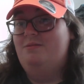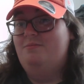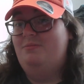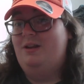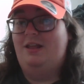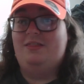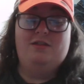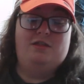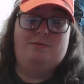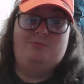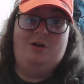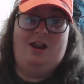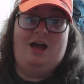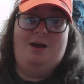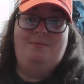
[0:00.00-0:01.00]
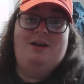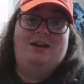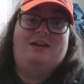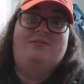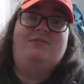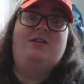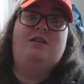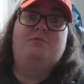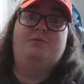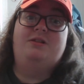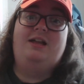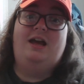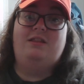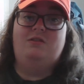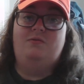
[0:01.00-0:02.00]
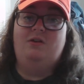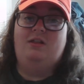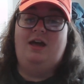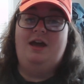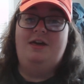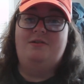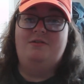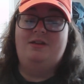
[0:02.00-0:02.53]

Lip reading: But at this point, I'm not convinced with Jacksonville either.